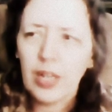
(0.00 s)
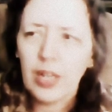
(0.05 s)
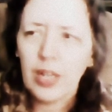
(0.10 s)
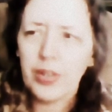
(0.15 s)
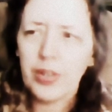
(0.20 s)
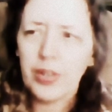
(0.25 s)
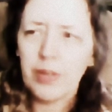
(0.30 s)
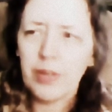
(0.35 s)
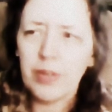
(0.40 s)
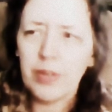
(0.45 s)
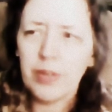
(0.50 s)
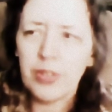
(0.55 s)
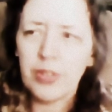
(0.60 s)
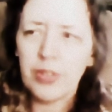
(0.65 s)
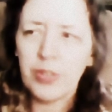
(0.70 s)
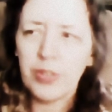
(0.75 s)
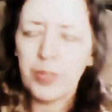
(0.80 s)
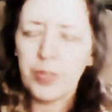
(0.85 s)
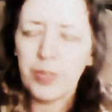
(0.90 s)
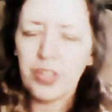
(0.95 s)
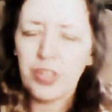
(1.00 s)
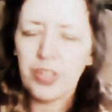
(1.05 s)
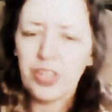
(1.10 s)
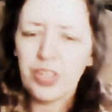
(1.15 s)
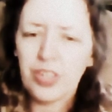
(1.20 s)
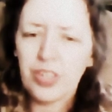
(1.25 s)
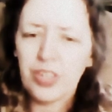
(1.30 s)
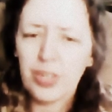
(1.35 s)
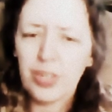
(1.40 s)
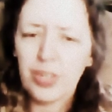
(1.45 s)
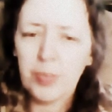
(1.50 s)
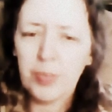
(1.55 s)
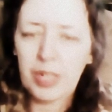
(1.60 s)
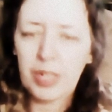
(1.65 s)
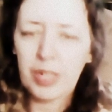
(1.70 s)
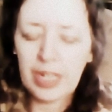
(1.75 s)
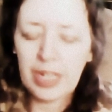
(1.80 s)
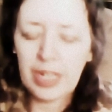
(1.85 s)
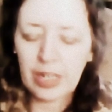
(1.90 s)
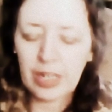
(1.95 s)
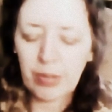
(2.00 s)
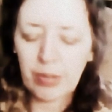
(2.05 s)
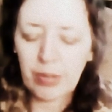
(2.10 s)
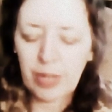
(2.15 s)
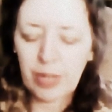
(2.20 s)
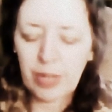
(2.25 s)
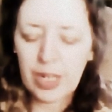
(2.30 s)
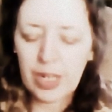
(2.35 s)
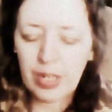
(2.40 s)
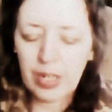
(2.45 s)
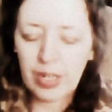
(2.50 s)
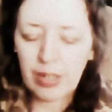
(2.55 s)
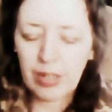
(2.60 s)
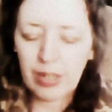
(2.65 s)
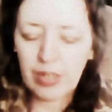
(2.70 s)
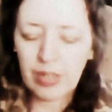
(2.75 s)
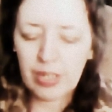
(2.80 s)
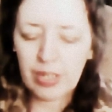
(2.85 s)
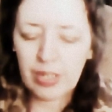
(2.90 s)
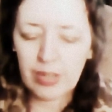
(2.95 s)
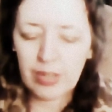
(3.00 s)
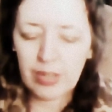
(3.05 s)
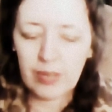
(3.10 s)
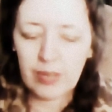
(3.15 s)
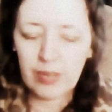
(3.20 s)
There was a species, somebody had created all these